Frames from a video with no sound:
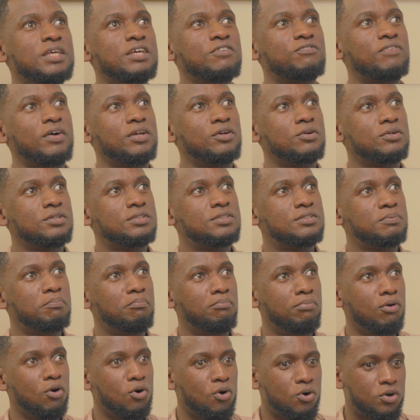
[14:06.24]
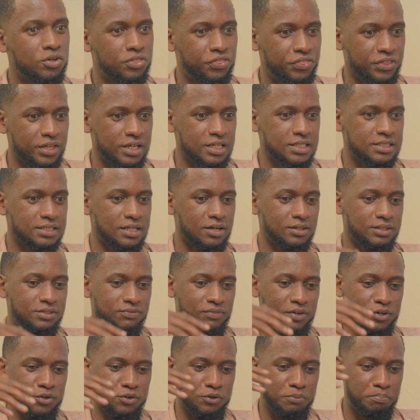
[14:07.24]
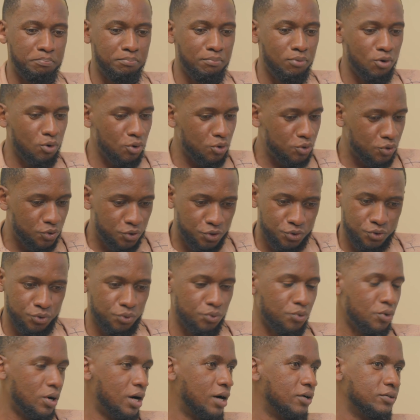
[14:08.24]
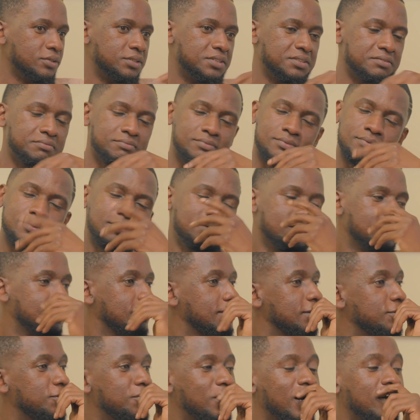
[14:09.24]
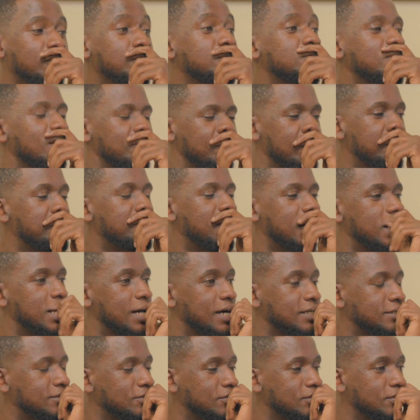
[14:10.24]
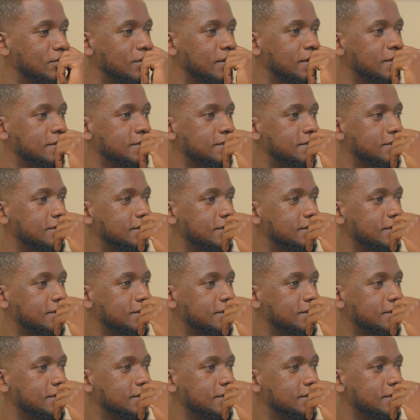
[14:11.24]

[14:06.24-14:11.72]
I don't block things out, if I don't block crew out, you are going to have a bad actor on your hands.